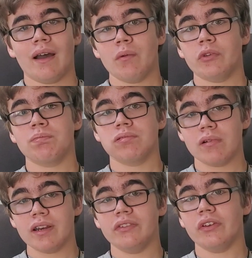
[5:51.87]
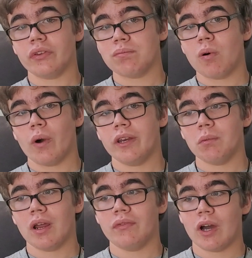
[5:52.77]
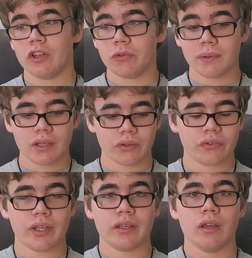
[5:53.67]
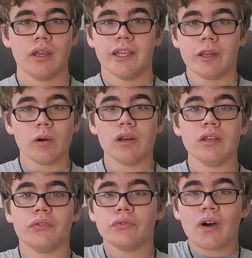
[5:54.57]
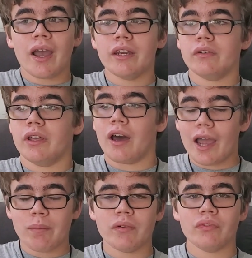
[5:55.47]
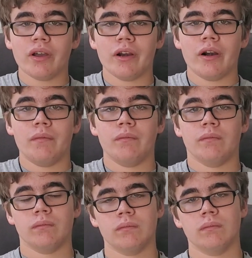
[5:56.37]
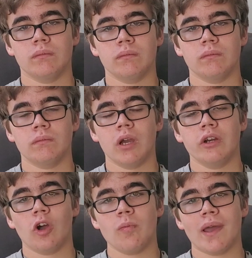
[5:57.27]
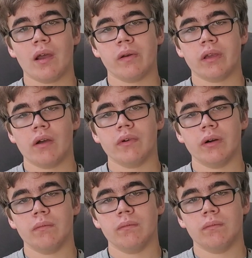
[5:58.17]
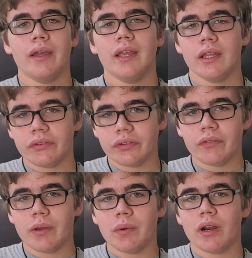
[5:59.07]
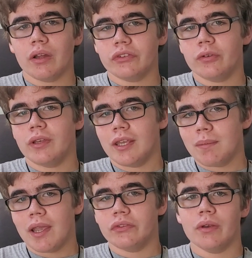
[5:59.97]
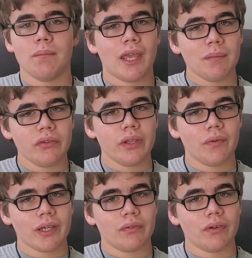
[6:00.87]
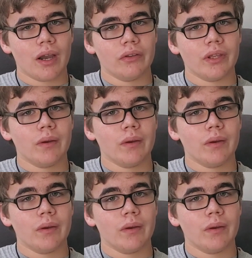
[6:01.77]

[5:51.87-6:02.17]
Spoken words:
I was pretty disappointed when I found this because it's like, here it is, finally, a Hyperfighter. No battery cover. I instantly went onto eBay to maybe see if I could find a